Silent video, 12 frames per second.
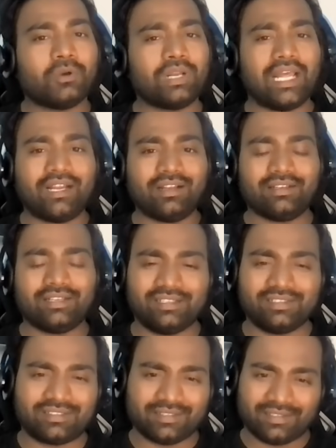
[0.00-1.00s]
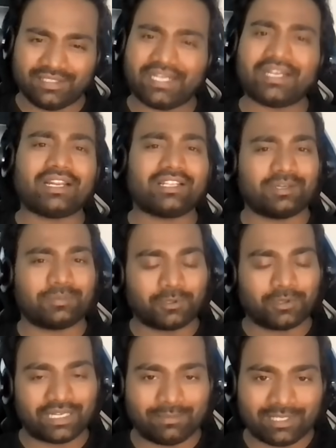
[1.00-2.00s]
Golang is yet another
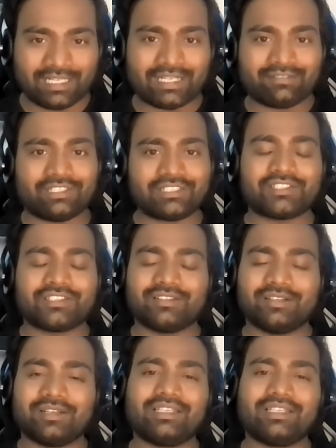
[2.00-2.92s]
programming language.